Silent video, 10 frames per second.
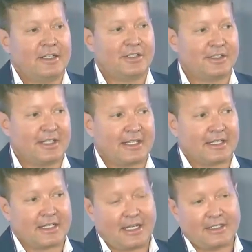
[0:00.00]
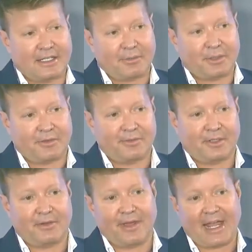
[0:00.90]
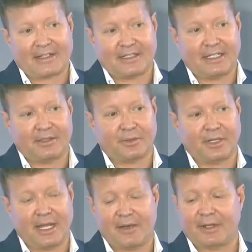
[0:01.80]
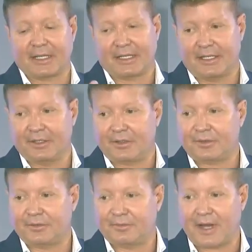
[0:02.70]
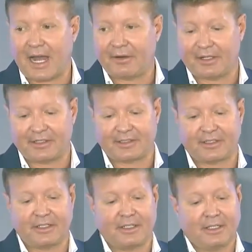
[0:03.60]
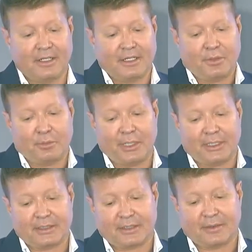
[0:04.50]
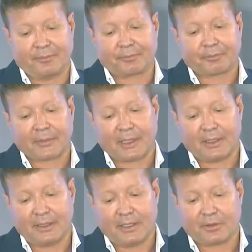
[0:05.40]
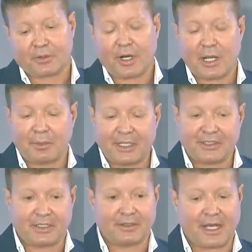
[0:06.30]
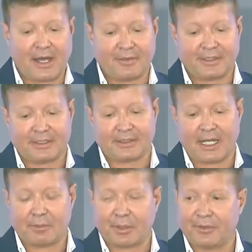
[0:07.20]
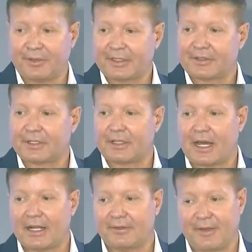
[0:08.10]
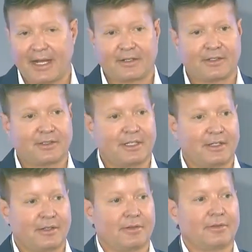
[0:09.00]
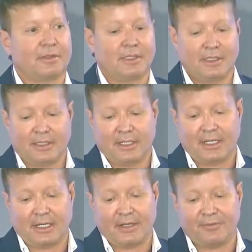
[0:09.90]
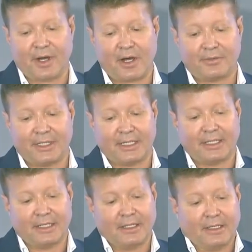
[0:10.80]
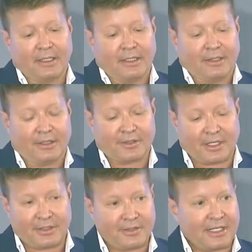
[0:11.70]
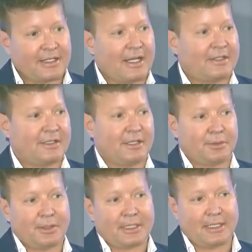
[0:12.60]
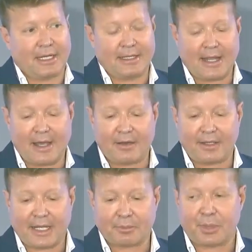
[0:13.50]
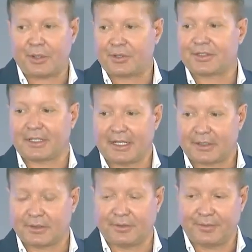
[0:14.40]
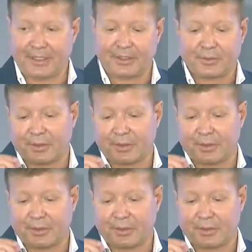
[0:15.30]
Just like the concept of a vaccine where you have like a killed virus. But, cryoablation obviously is not perfect. There's a lot of factors that are involved in it. There's other technology that we're looking at now, like pulsed electrical field, where